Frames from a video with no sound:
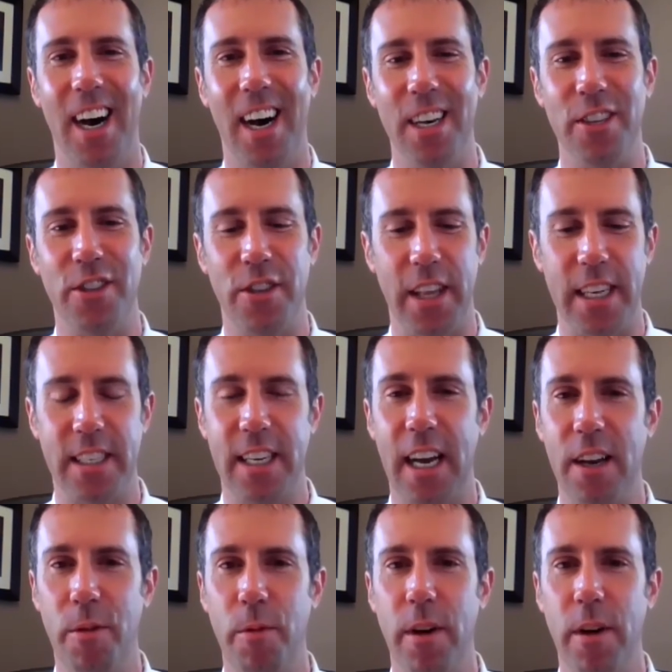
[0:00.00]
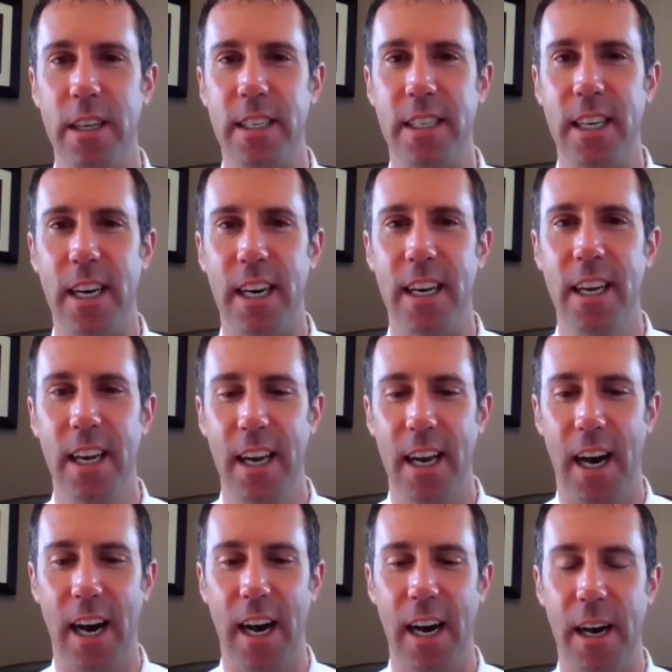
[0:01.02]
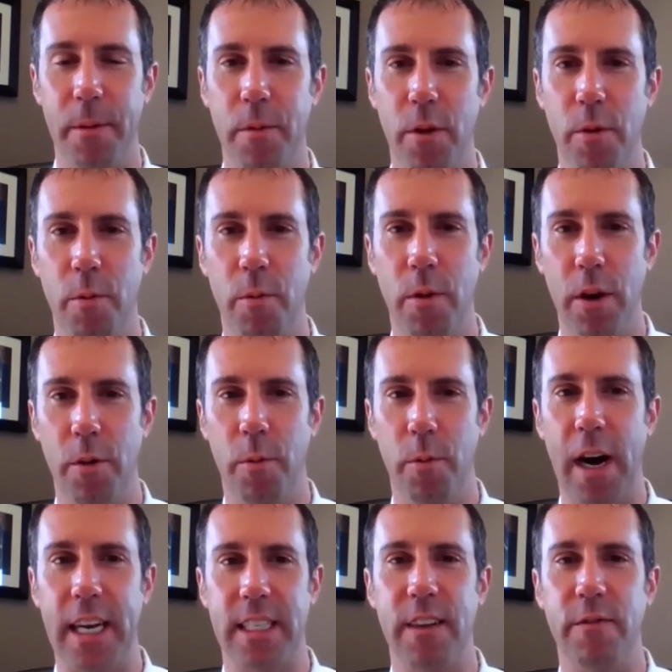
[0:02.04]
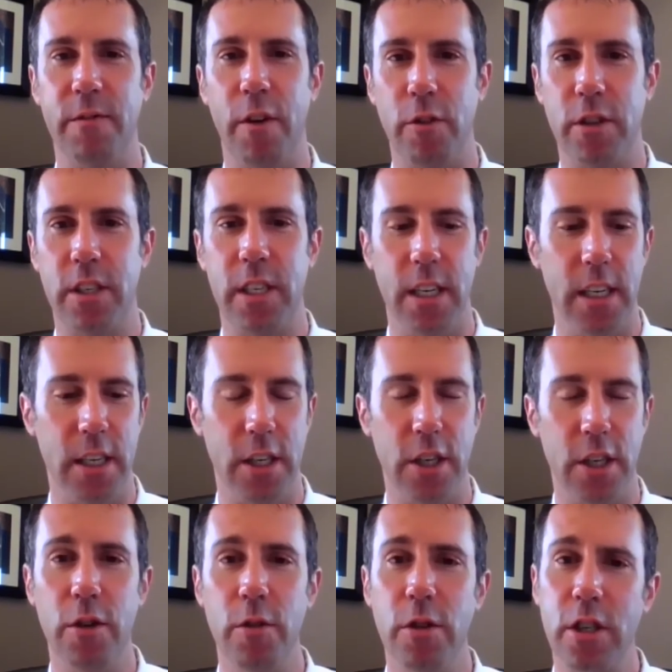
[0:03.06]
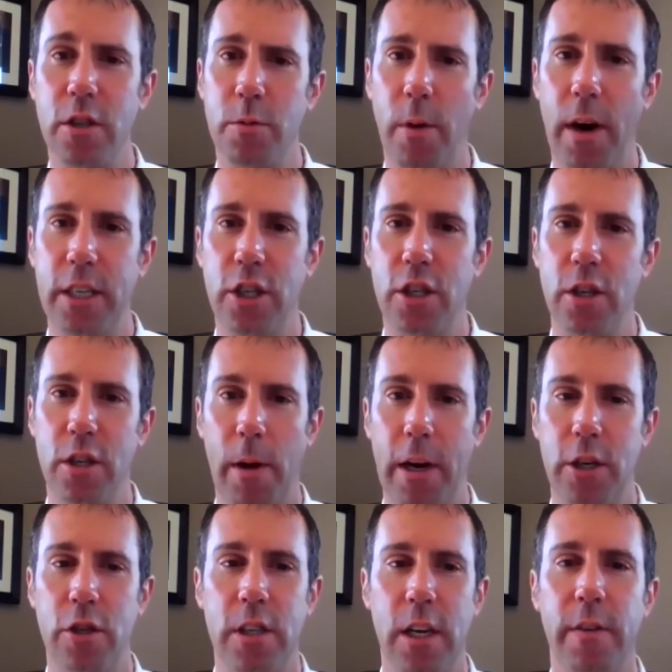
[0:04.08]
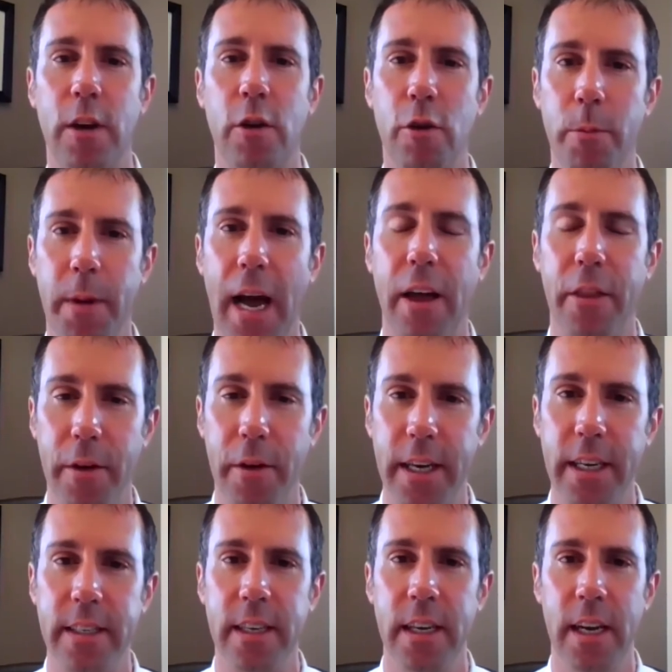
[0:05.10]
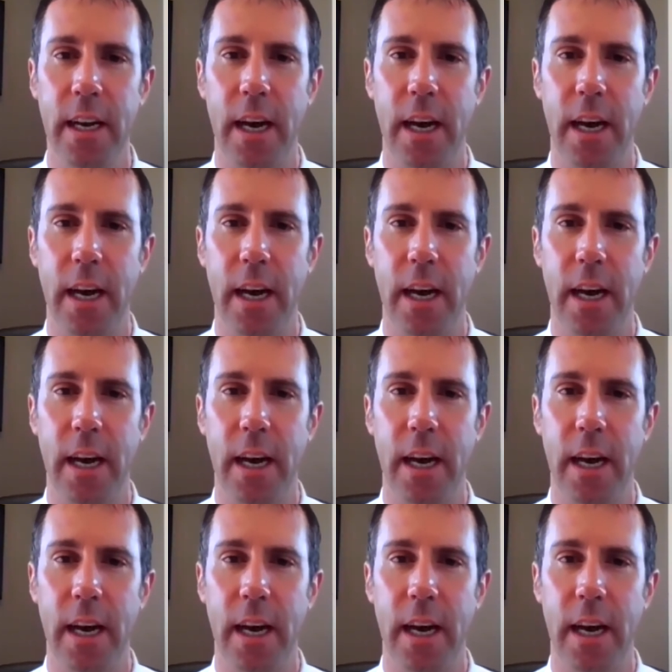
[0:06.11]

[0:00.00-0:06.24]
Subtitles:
So that's kind of what we're asking folks to do. Watch yourself on group gatherings.